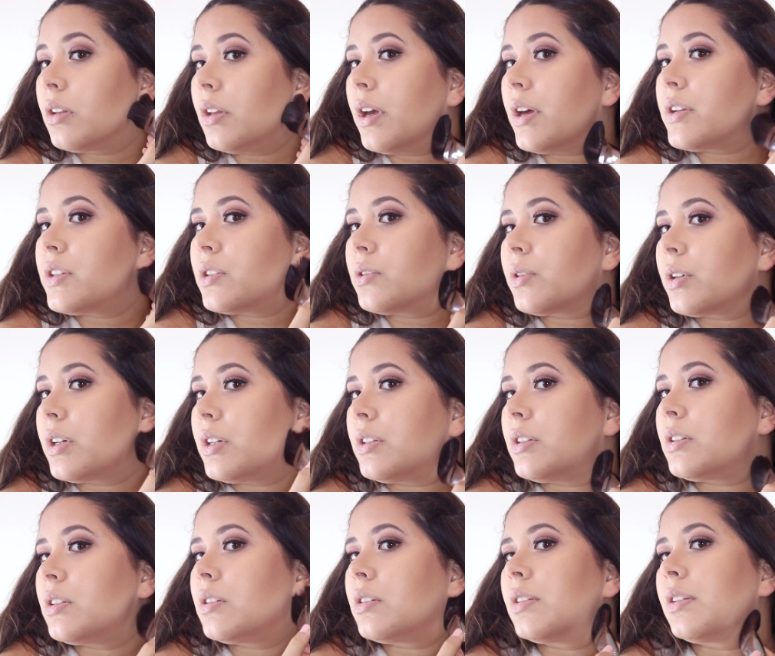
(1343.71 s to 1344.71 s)
Also
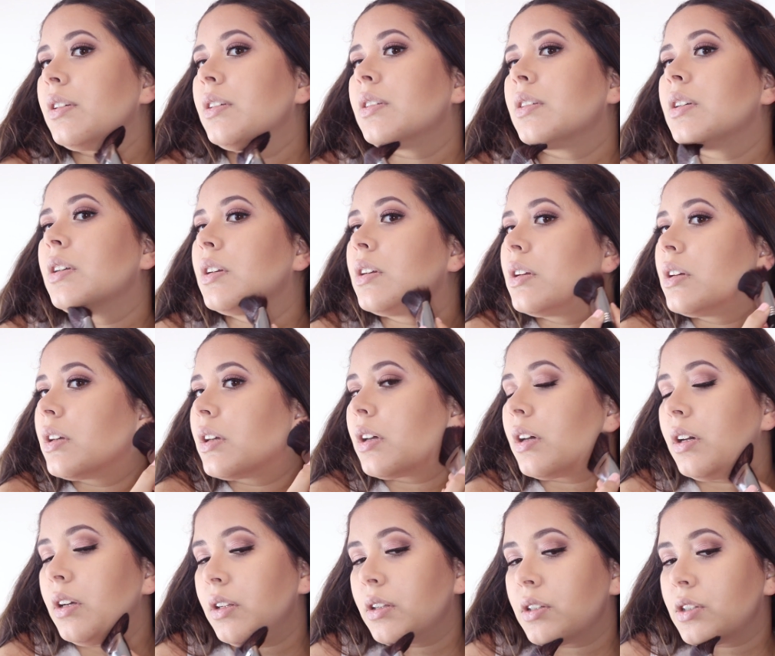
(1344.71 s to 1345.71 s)
good to
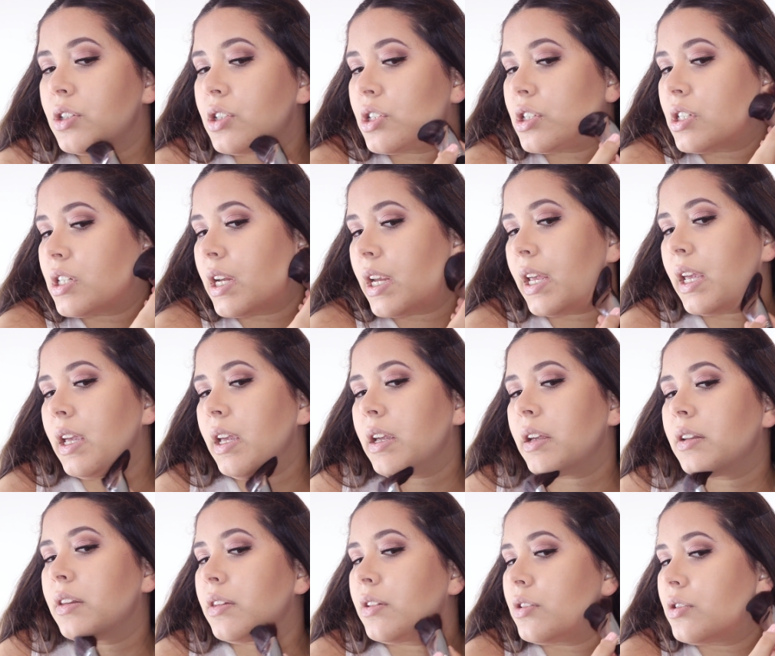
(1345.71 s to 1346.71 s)
kind of
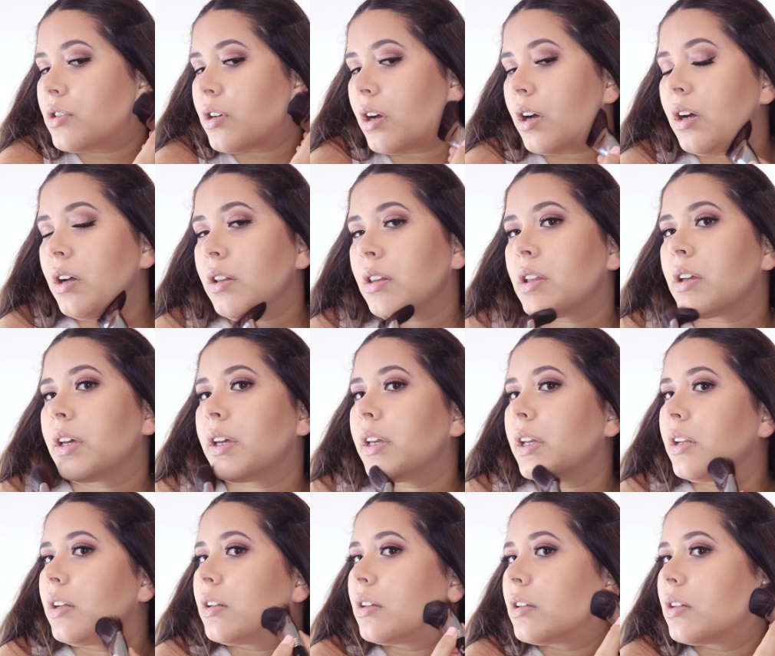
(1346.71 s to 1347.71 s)
shade the
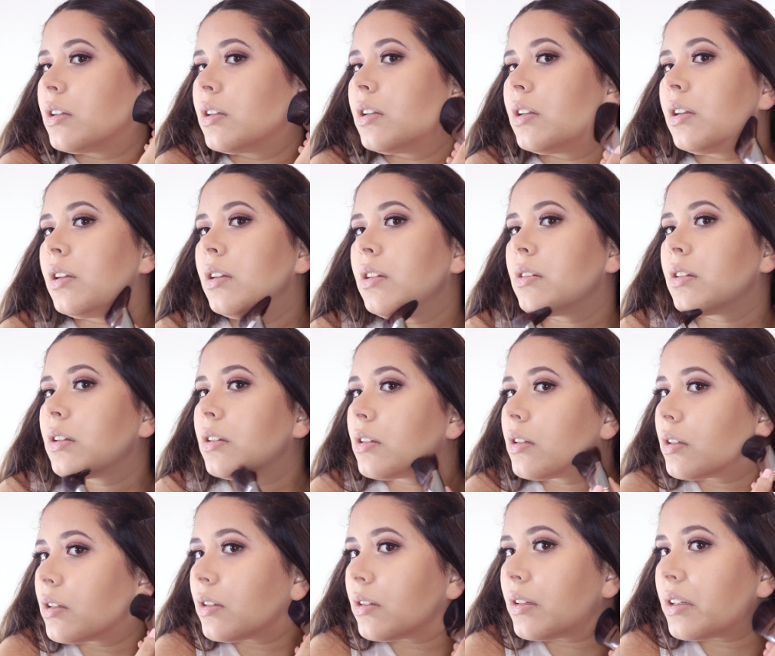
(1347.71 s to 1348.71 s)
jawline,
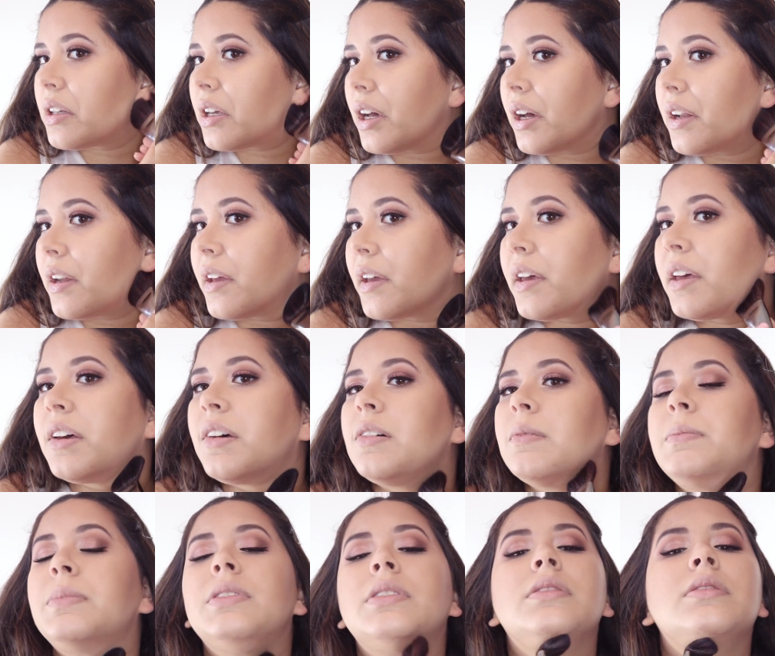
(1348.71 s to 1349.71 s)
kind of
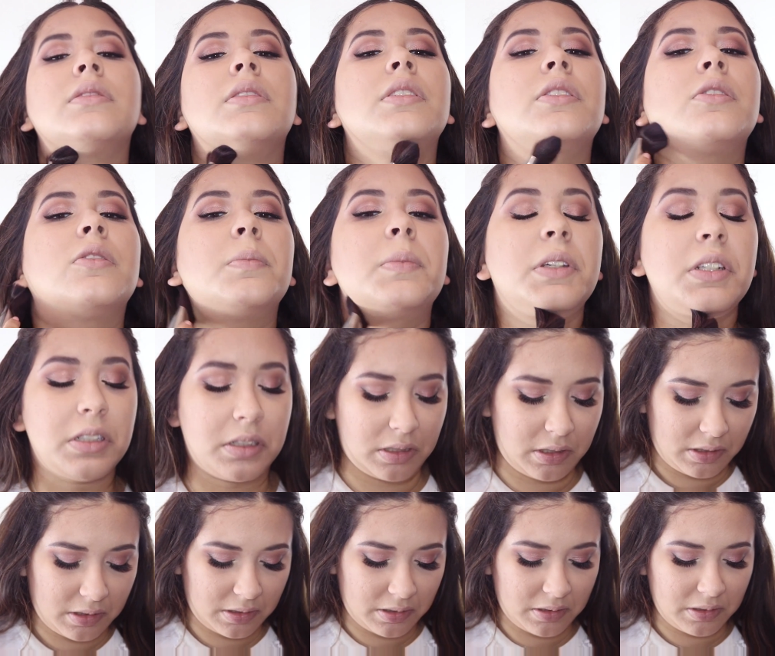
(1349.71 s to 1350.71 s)
help a little bit of
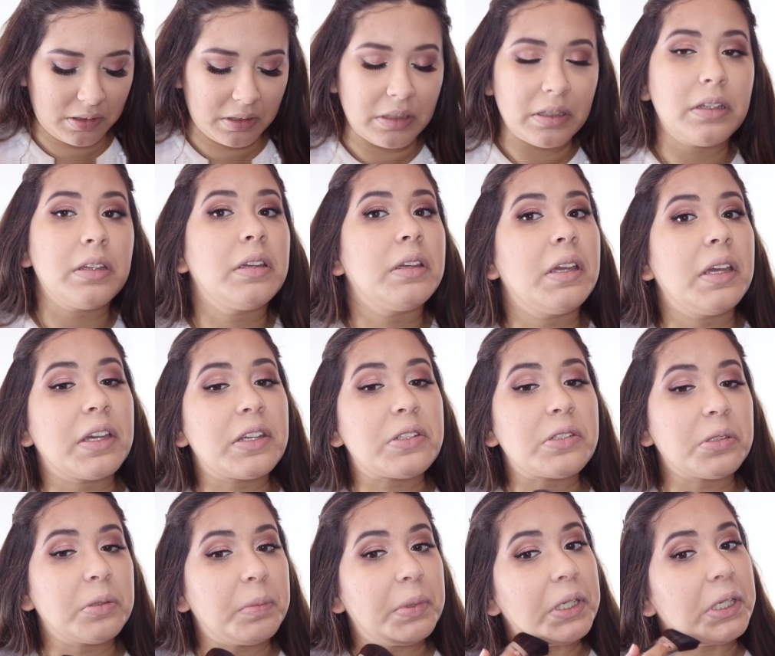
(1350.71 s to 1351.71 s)

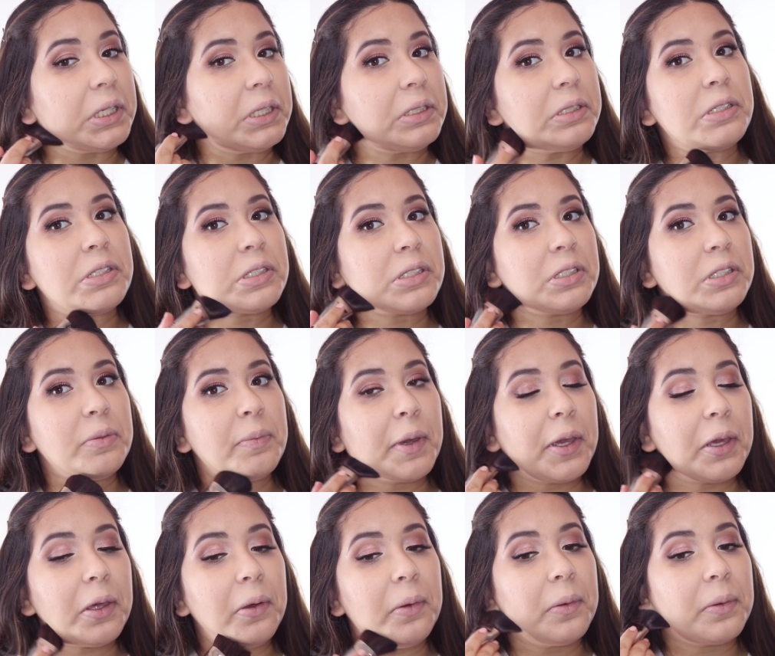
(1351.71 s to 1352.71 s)
extra pudge you
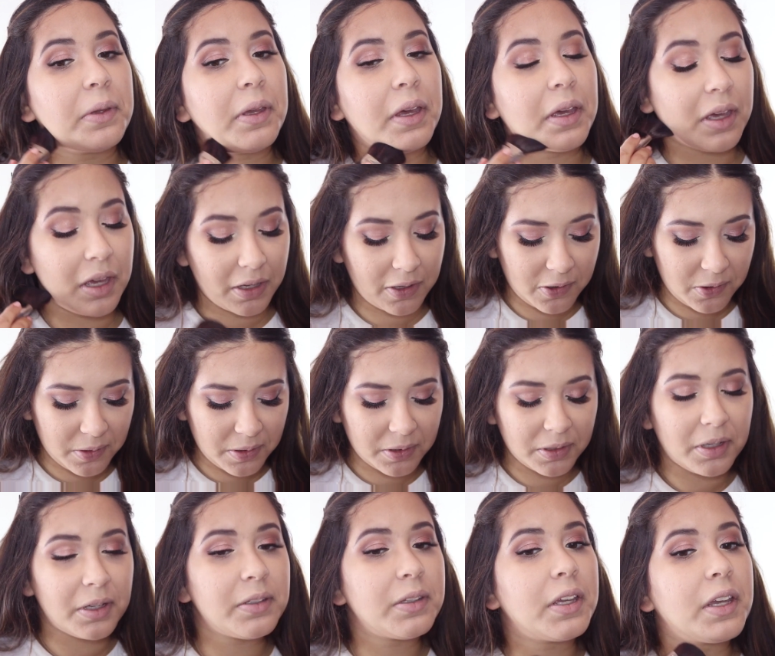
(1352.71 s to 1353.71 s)
might got going
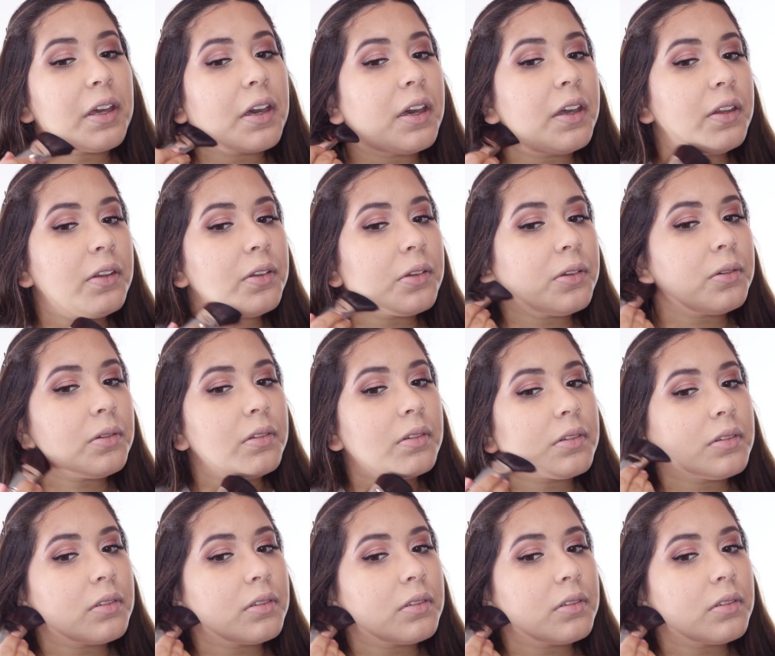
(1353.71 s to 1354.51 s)
on like I do.